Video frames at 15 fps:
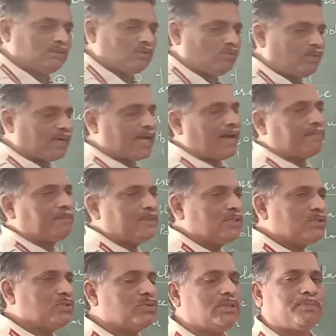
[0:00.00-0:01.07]
what
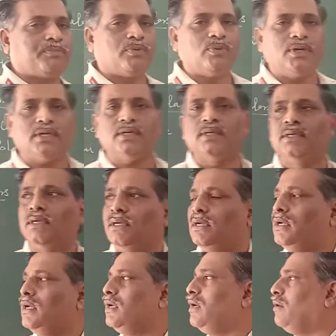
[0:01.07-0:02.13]
happens to the polar?
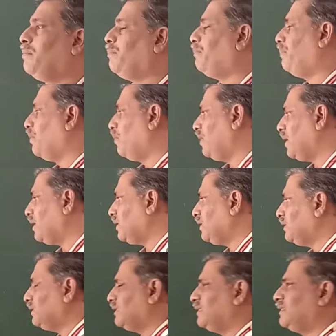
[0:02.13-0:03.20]
Polar
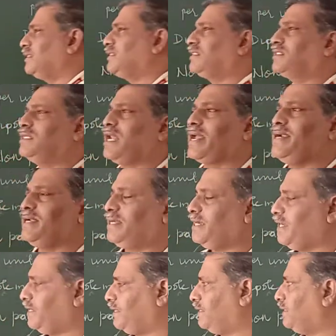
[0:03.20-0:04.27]
slightly,